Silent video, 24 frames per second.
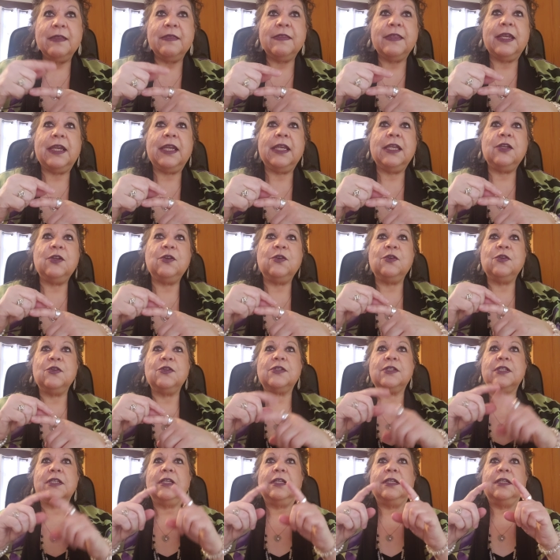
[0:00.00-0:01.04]
Then I
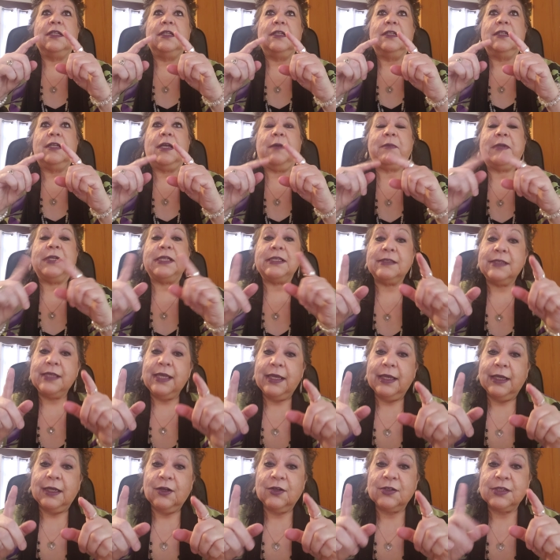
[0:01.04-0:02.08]
used, I'm gonna
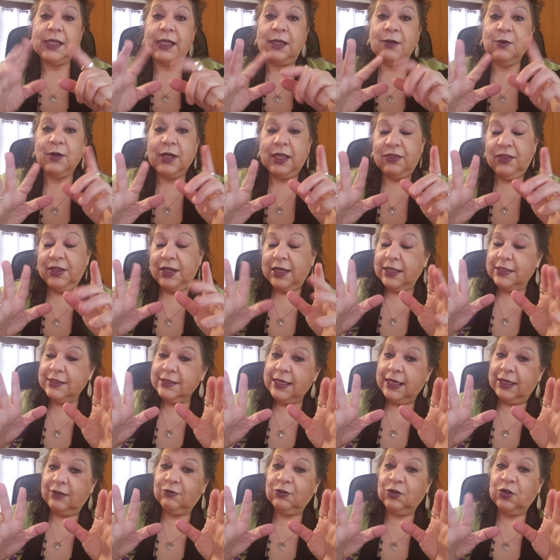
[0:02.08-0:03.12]
say it because I think I
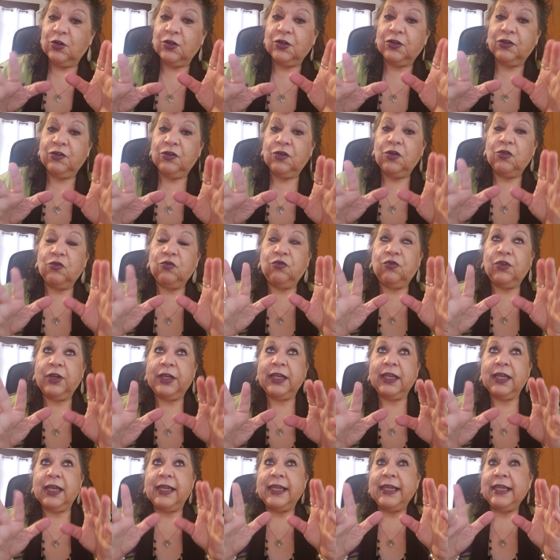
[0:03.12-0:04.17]
say it wrong.
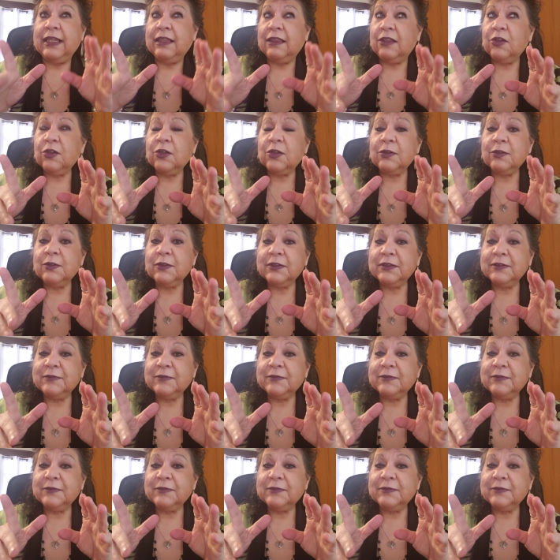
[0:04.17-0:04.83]
Recaito.